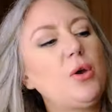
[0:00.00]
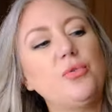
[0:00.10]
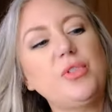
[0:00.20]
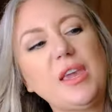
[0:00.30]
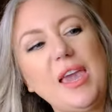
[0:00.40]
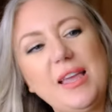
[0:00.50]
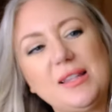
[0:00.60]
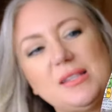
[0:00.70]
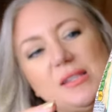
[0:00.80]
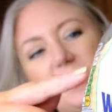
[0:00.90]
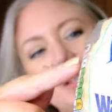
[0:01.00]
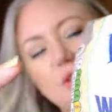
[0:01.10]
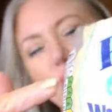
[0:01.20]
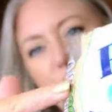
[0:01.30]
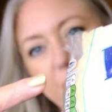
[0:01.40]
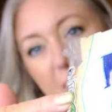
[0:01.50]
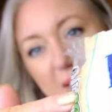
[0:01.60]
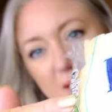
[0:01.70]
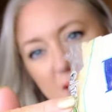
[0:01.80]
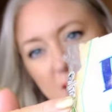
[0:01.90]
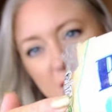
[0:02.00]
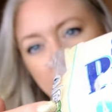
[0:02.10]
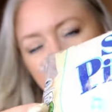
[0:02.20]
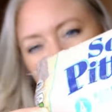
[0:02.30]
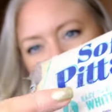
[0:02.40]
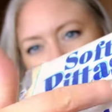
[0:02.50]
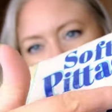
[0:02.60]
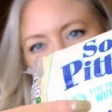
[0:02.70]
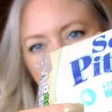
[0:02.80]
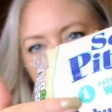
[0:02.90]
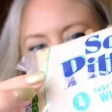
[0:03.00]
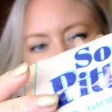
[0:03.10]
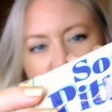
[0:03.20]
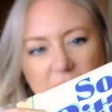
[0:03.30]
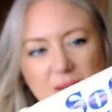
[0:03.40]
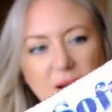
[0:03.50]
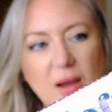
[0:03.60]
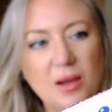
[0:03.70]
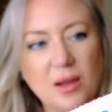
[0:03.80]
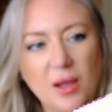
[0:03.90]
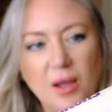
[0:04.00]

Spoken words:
got the kids the soft pitas for their with their dinner.